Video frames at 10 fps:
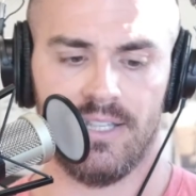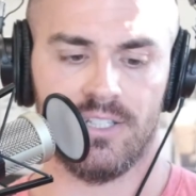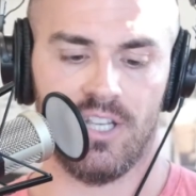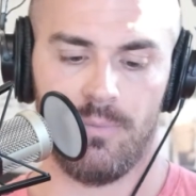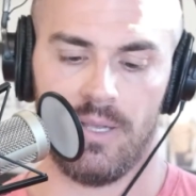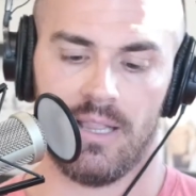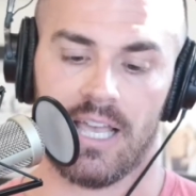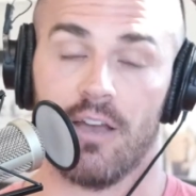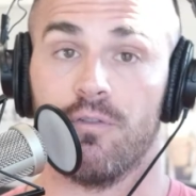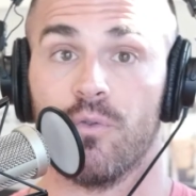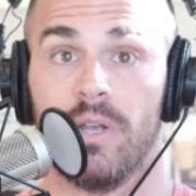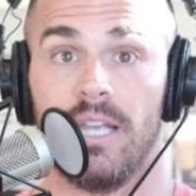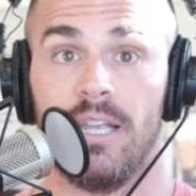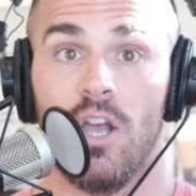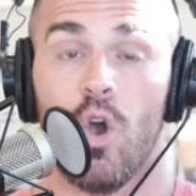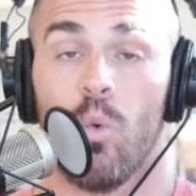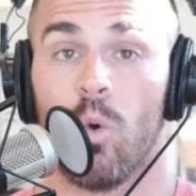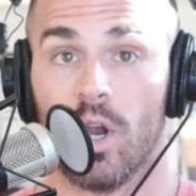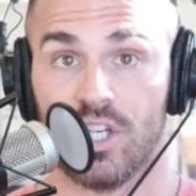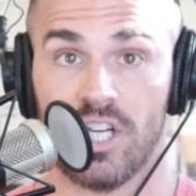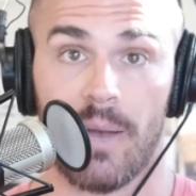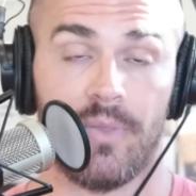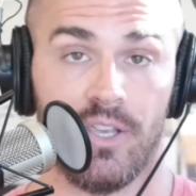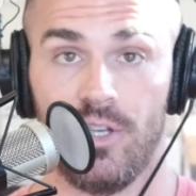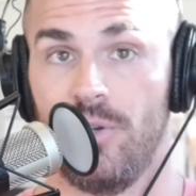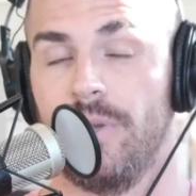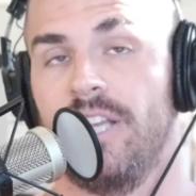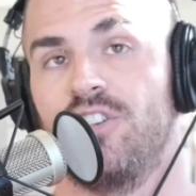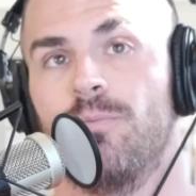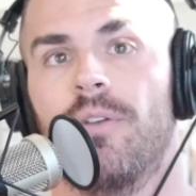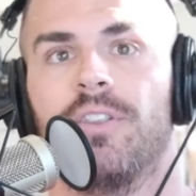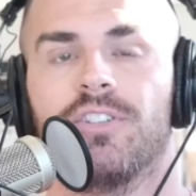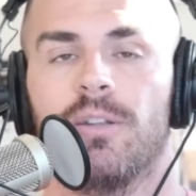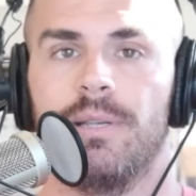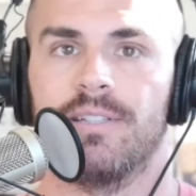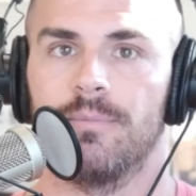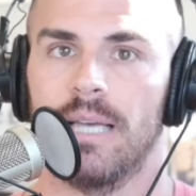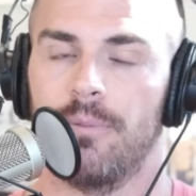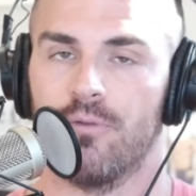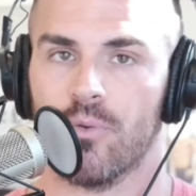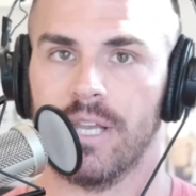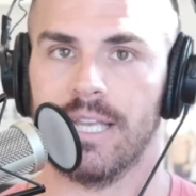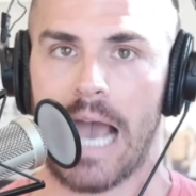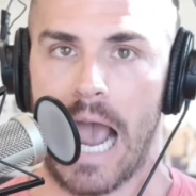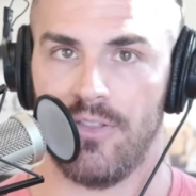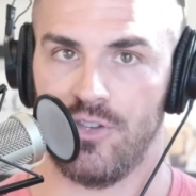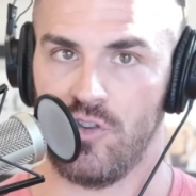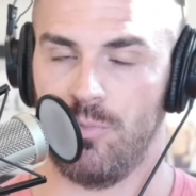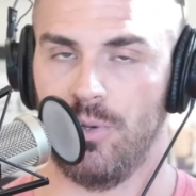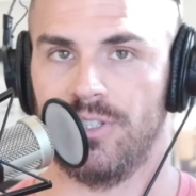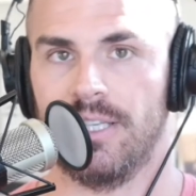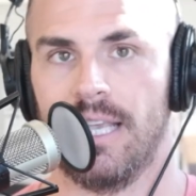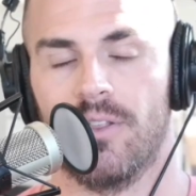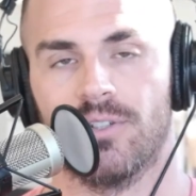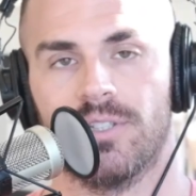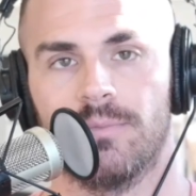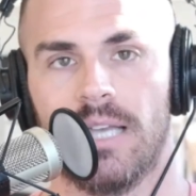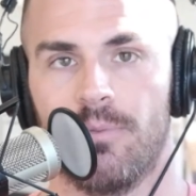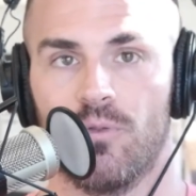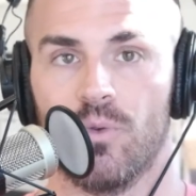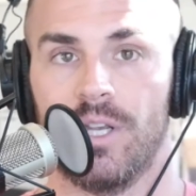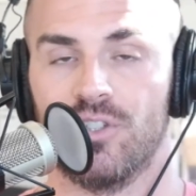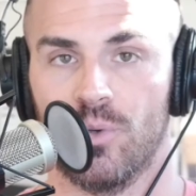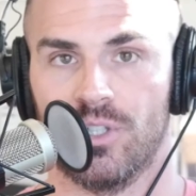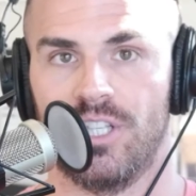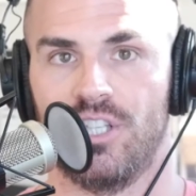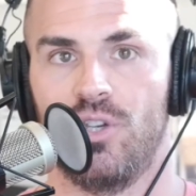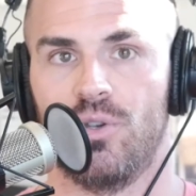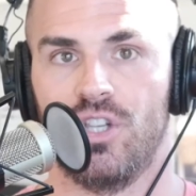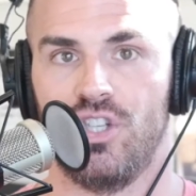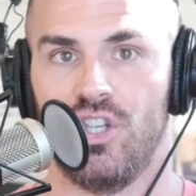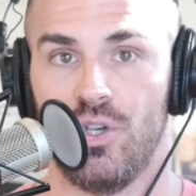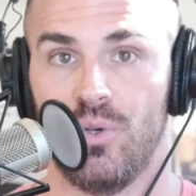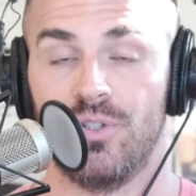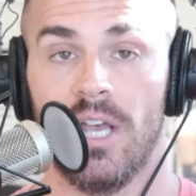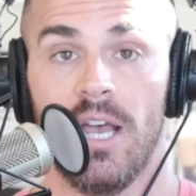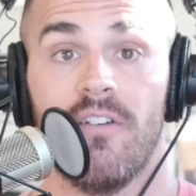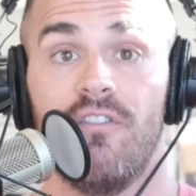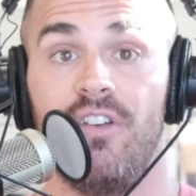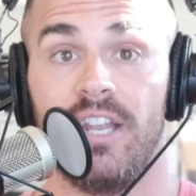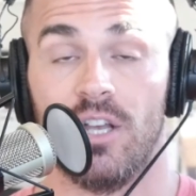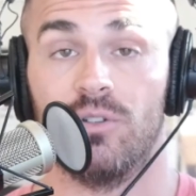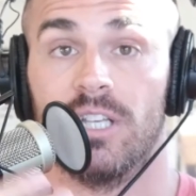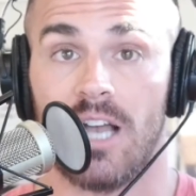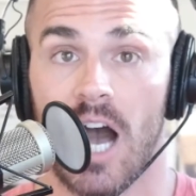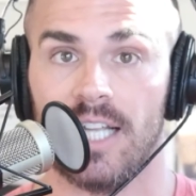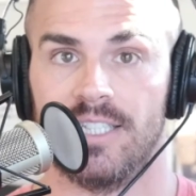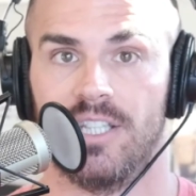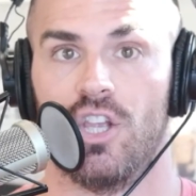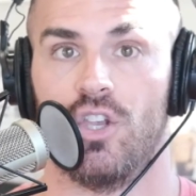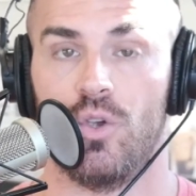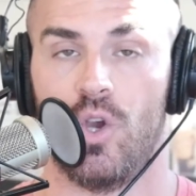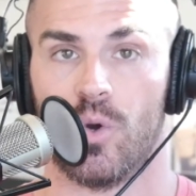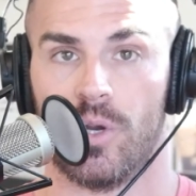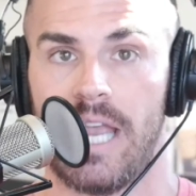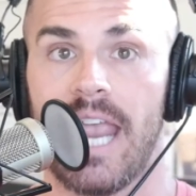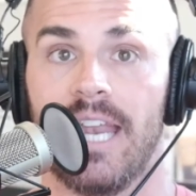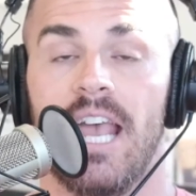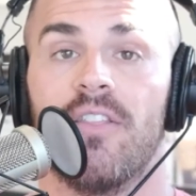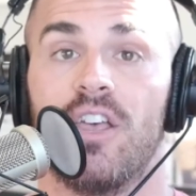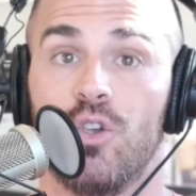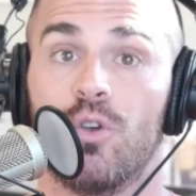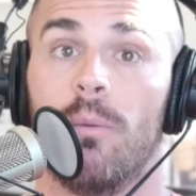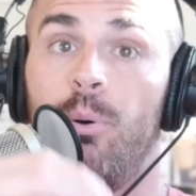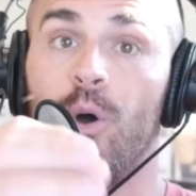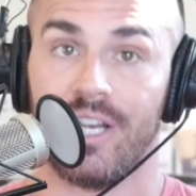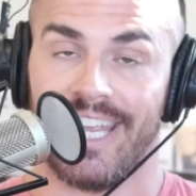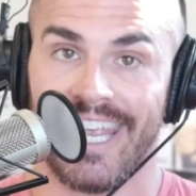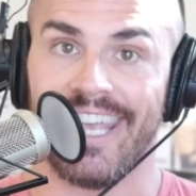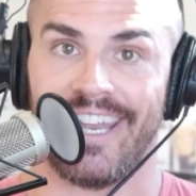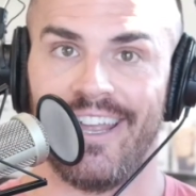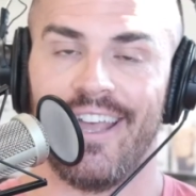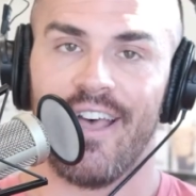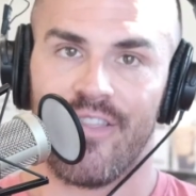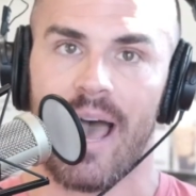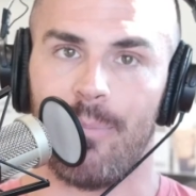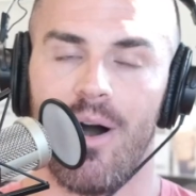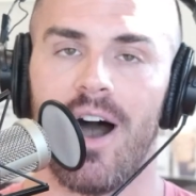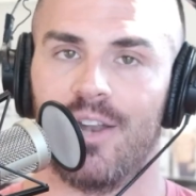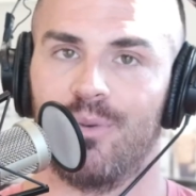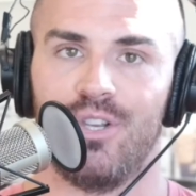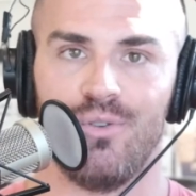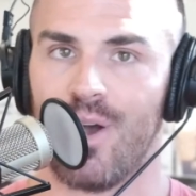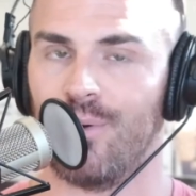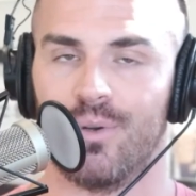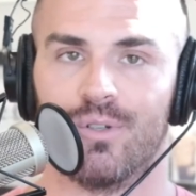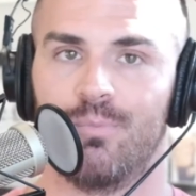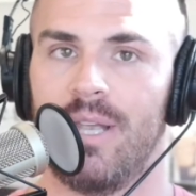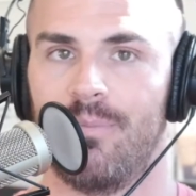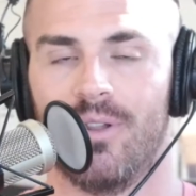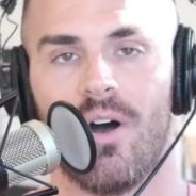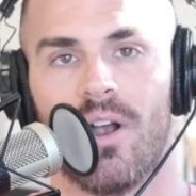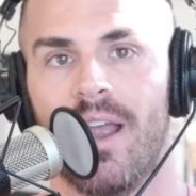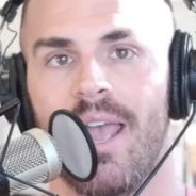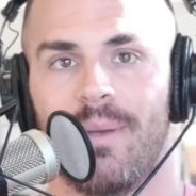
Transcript: This could be like a free workshop that you do each month. This could be some type of free guide that you've put together, some type of resource that you can use, videos and content that you create that you can put in that pond when you know where those people are.